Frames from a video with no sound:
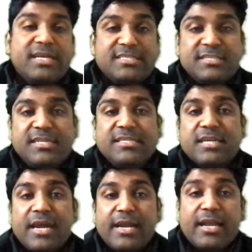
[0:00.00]
test series
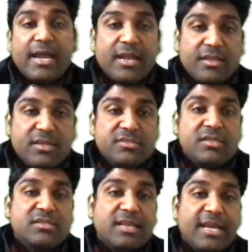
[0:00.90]
and an
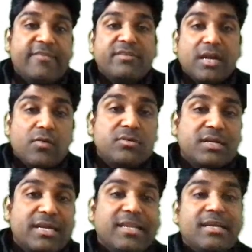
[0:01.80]
analysis, live doubt
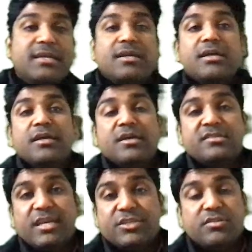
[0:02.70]
clearing
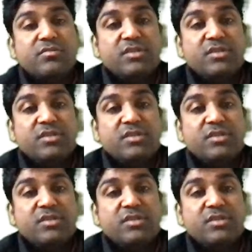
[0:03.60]
sessions.